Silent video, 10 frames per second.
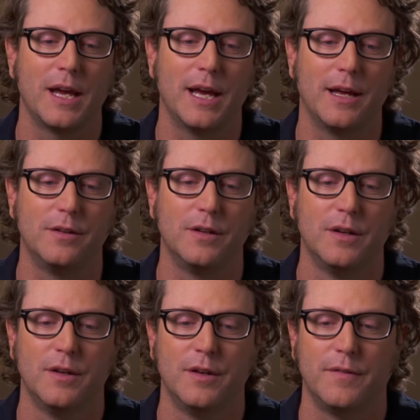And
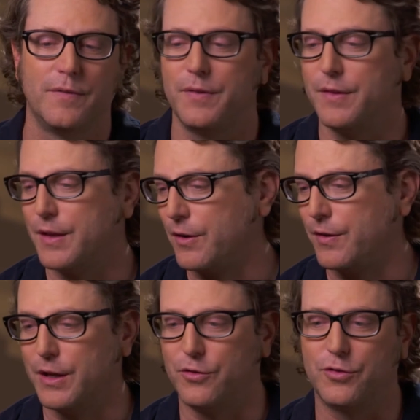
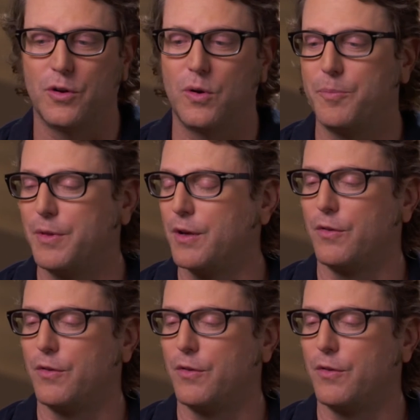they show up,